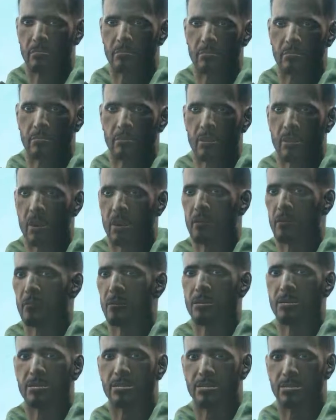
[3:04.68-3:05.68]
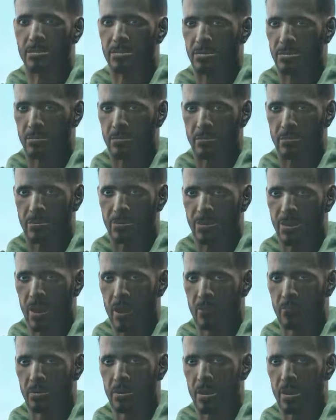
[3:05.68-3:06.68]
Shaun, please,
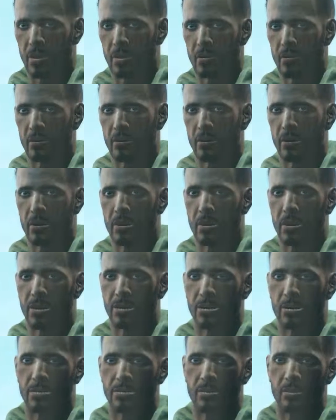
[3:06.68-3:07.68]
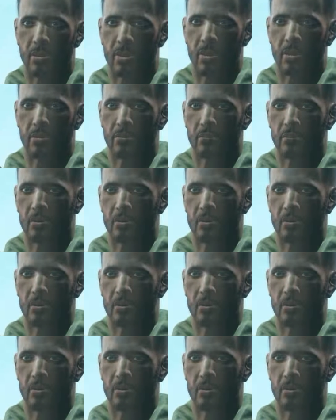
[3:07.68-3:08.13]
calm down. I'll get you out of